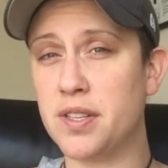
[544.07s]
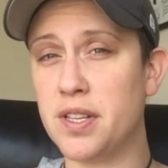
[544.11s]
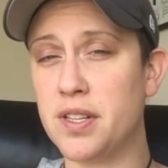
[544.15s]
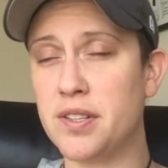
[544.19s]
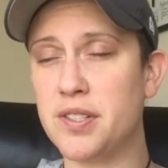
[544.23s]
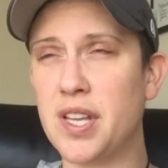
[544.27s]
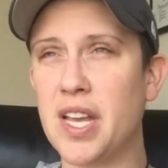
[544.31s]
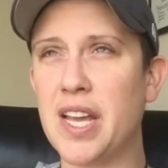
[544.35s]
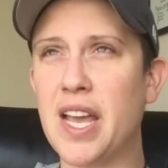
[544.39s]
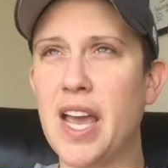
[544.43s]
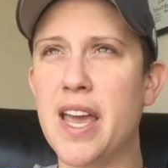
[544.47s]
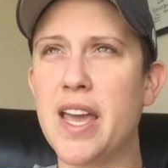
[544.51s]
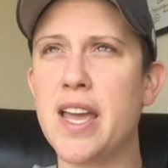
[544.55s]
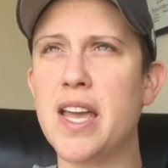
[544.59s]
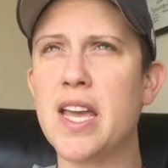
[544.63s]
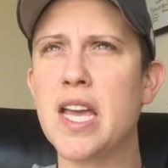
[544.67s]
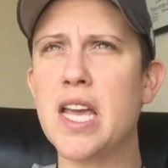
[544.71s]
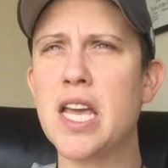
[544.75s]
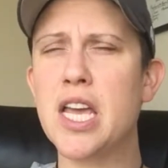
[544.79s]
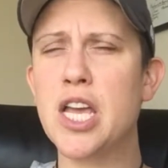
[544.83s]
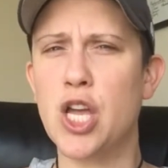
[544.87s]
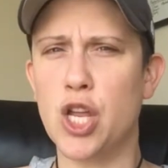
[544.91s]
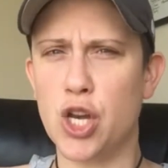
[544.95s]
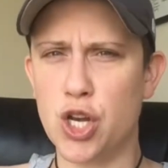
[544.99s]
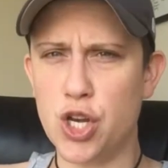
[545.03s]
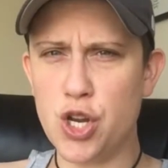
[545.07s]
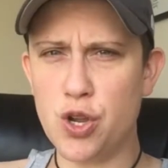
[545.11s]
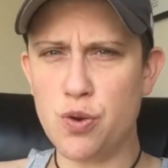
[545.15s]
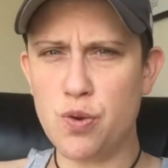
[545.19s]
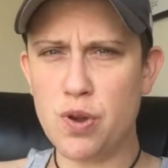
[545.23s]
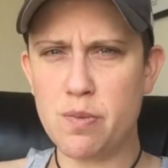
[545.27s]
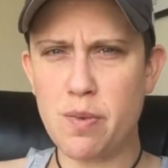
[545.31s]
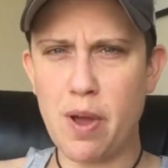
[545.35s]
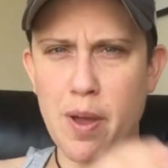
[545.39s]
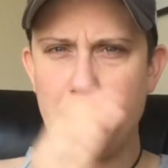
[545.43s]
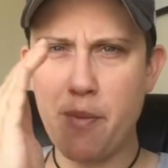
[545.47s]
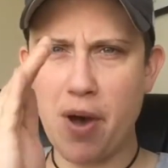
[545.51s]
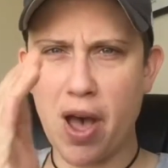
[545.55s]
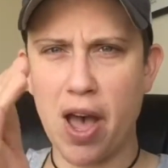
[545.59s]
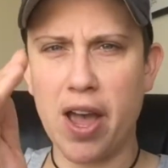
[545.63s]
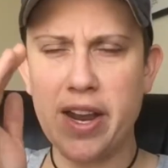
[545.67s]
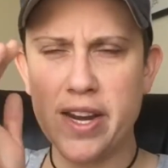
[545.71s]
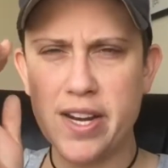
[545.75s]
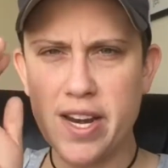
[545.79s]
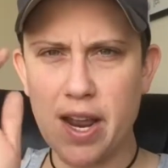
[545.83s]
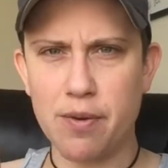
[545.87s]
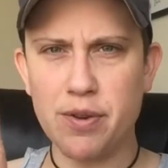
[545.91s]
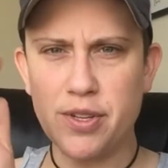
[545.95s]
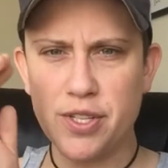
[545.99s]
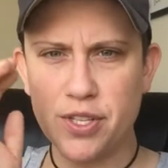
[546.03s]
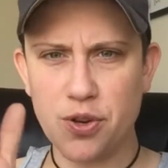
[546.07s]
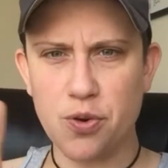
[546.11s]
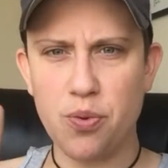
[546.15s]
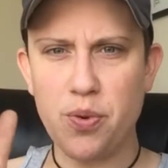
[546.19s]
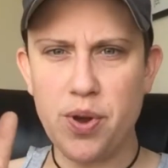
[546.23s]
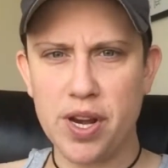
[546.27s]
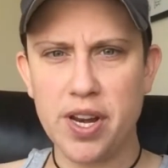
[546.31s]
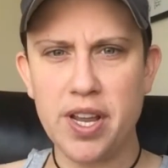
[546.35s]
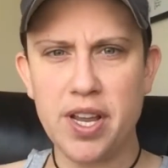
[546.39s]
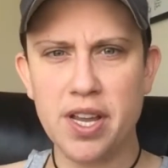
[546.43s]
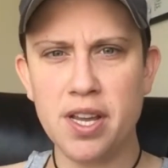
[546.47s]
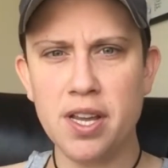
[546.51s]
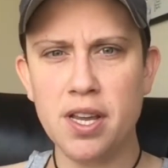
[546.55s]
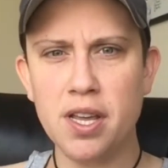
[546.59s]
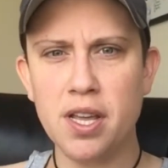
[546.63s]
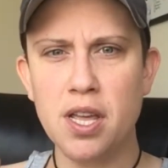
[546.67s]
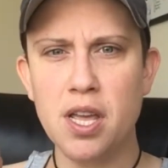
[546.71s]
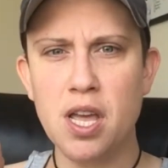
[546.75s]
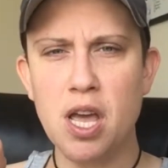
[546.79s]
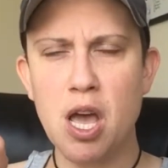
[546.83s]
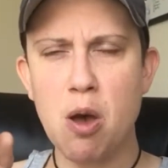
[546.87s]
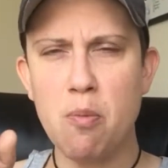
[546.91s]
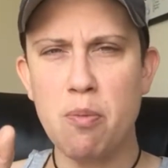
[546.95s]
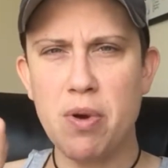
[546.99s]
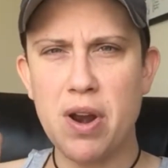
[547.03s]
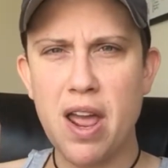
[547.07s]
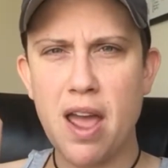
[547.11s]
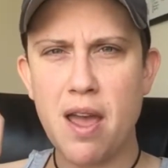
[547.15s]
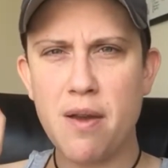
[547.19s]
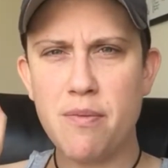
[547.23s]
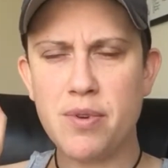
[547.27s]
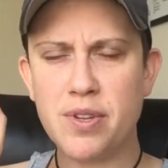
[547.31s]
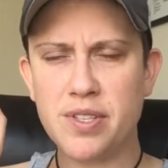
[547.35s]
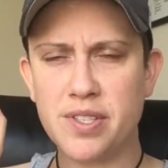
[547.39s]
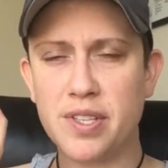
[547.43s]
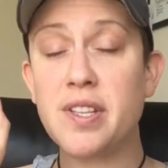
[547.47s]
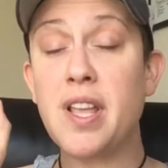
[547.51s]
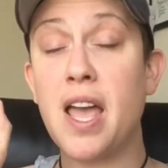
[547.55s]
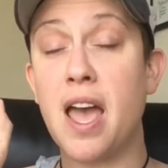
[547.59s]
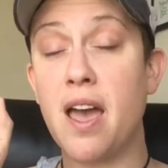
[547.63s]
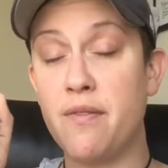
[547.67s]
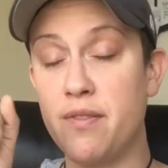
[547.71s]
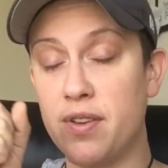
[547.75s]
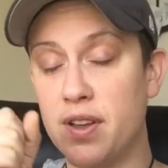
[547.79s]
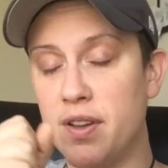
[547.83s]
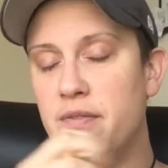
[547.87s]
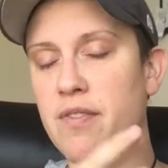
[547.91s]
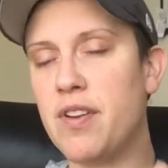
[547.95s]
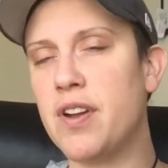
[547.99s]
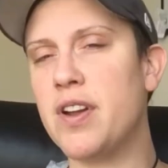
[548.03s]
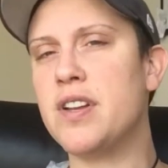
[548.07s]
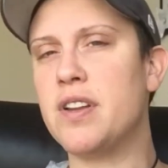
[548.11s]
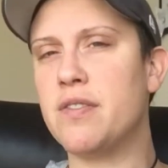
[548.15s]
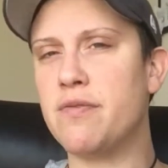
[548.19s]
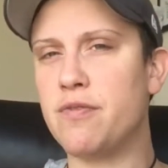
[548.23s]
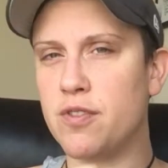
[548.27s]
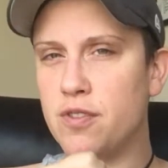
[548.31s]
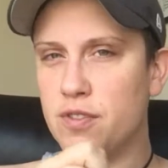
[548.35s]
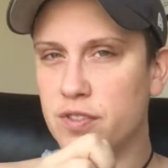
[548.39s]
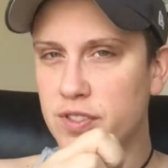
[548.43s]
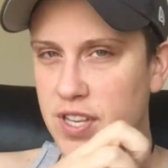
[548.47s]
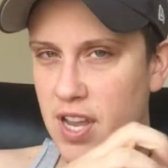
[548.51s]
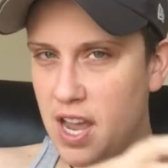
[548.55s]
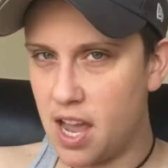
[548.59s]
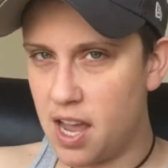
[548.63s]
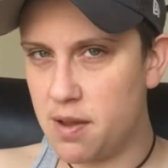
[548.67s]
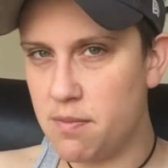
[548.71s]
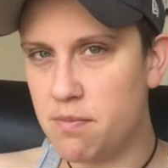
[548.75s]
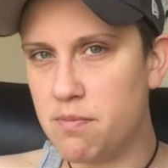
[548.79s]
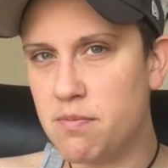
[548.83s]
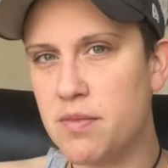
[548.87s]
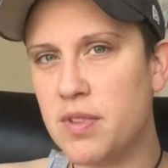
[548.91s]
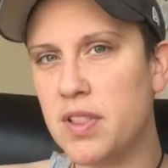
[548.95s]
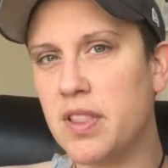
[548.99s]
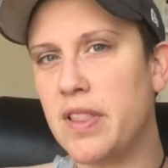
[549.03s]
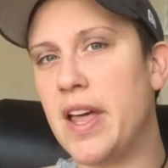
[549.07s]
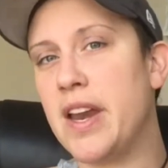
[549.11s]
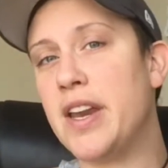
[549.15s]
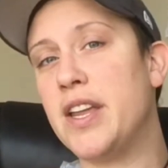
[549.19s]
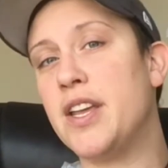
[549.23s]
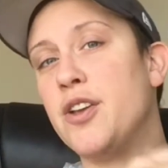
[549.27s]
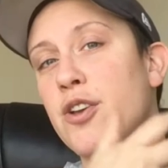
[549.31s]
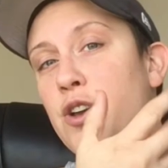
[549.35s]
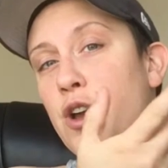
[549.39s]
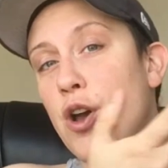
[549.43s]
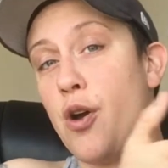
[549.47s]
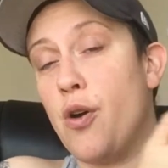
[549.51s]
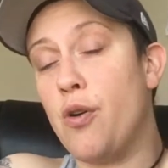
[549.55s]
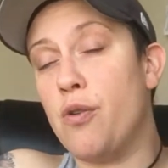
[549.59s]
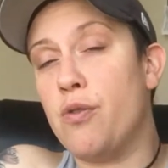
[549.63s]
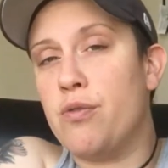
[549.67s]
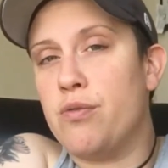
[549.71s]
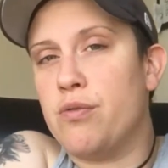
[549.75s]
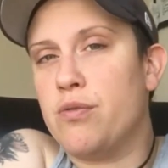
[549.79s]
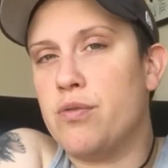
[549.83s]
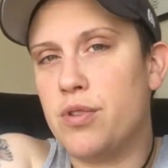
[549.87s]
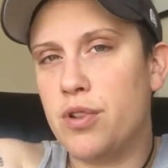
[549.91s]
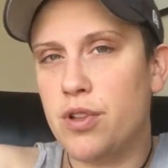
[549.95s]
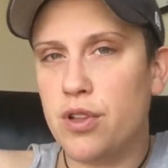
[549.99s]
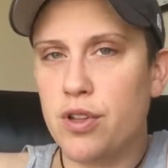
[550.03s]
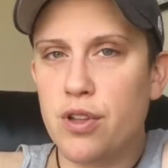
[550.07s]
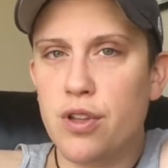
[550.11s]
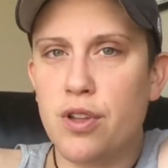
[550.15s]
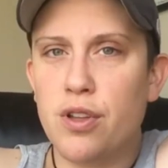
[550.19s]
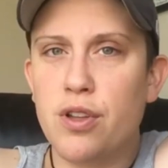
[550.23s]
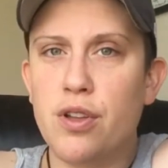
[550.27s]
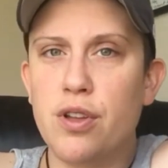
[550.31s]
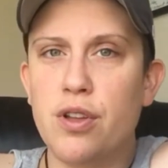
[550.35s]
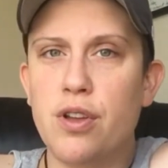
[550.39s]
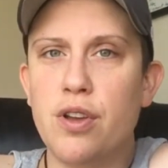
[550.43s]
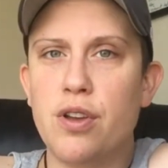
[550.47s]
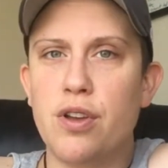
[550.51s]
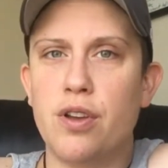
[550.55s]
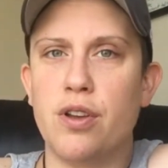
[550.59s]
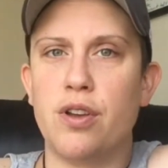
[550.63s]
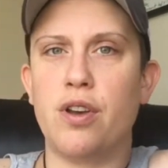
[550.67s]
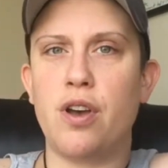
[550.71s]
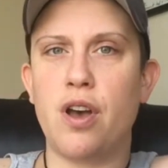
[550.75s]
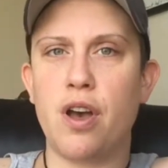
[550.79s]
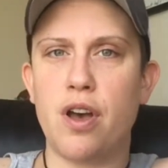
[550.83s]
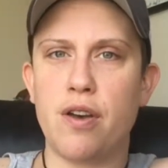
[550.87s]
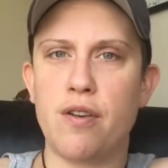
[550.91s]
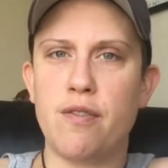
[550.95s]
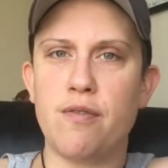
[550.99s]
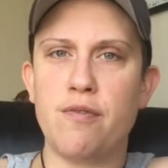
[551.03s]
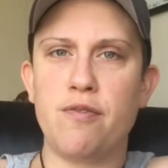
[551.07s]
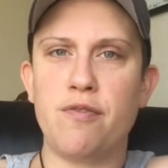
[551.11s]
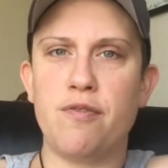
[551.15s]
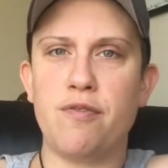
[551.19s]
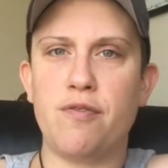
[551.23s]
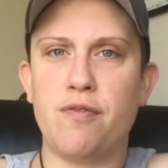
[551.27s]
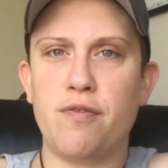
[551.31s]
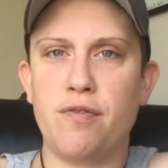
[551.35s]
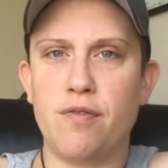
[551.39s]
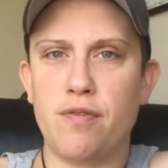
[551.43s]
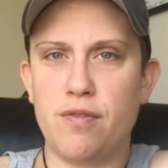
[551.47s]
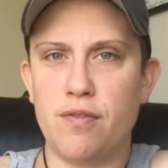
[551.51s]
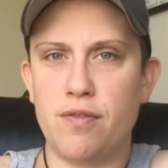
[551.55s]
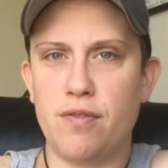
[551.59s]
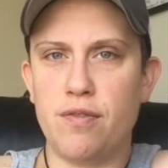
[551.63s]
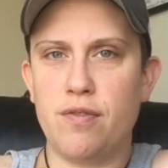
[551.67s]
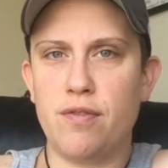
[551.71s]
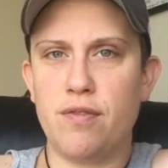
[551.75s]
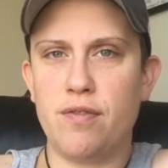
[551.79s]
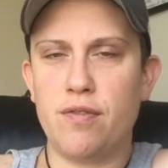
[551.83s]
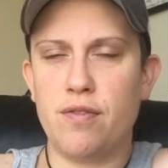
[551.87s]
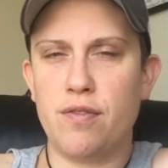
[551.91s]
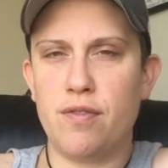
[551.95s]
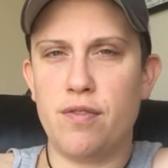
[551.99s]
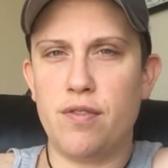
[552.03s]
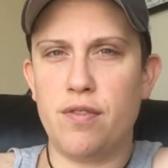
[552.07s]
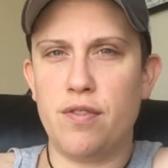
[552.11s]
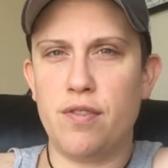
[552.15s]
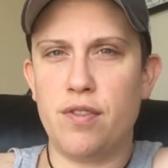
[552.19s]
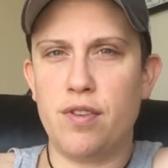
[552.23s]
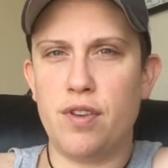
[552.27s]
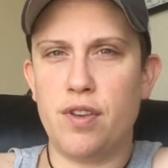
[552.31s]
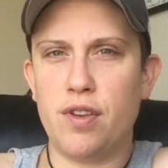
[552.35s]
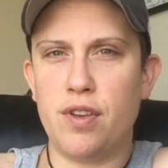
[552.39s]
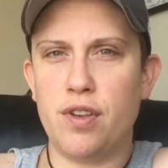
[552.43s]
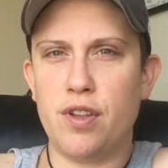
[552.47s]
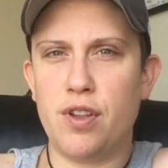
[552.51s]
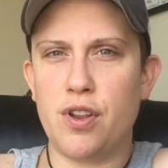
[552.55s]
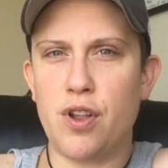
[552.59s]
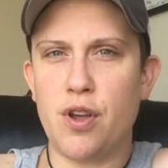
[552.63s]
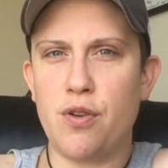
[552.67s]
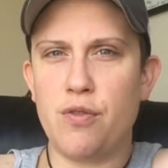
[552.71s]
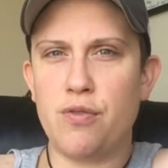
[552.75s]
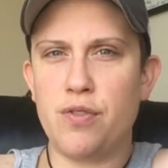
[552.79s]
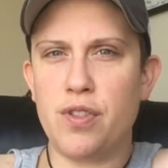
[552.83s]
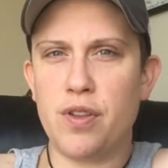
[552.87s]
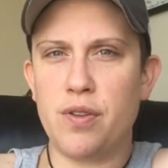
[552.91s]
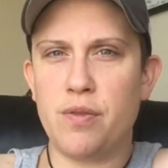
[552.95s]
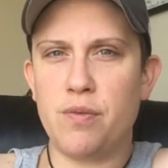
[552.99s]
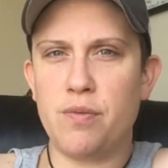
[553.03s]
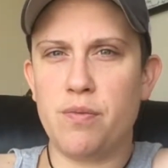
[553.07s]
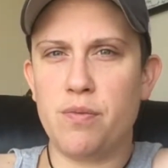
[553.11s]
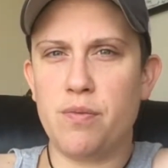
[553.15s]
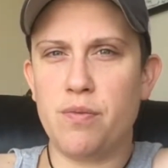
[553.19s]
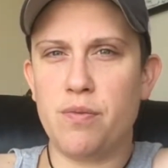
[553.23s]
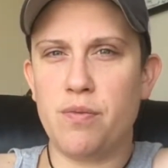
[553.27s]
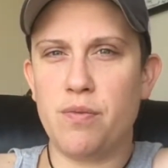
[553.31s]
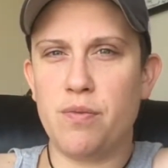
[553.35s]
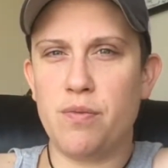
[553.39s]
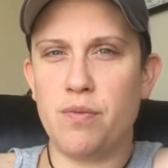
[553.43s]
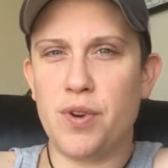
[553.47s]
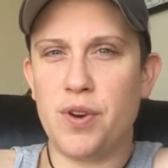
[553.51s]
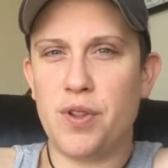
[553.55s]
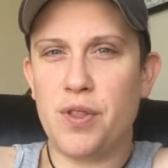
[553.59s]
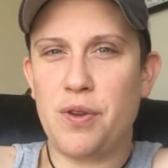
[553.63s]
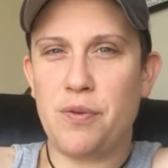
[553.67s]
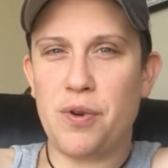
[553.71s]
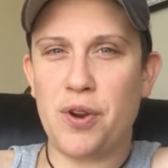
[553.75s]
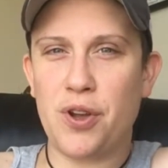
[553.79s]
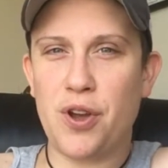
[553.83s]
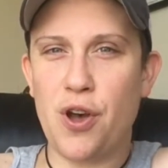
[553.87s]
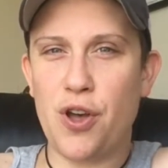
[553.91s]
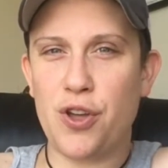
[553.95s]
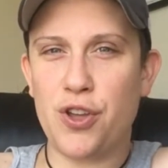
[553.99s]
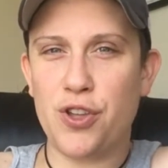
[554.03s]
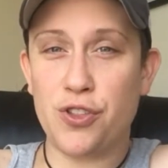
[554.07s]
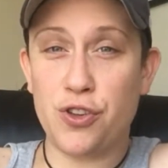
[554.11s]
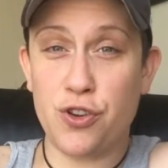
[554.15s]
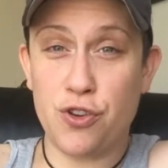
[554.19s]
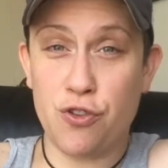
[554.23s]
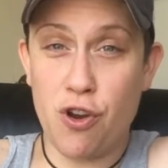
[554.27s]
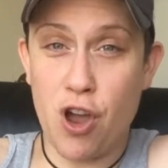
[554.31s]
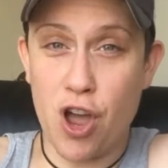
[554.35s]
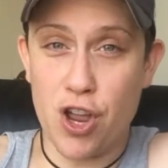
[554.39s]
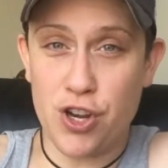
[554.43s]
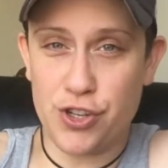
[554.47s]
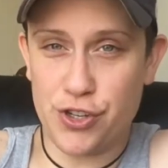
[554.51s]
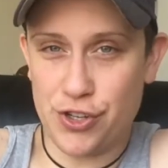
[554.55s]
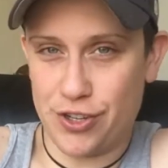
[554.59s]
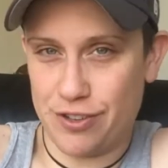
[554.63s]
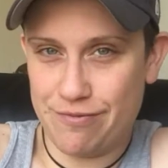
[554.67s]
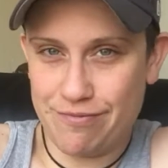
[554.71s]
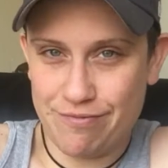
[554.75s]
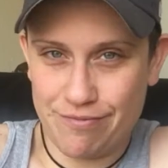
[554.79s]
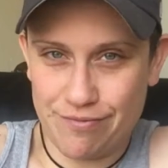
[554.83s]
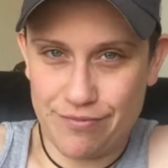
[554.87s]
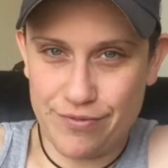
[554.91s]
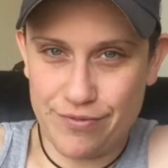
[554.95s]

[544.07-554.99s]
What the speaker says: It's like I knew in my mind I was quitting, but I was having a very difficult time letting go of, you know, what do they want to call you? The crutch.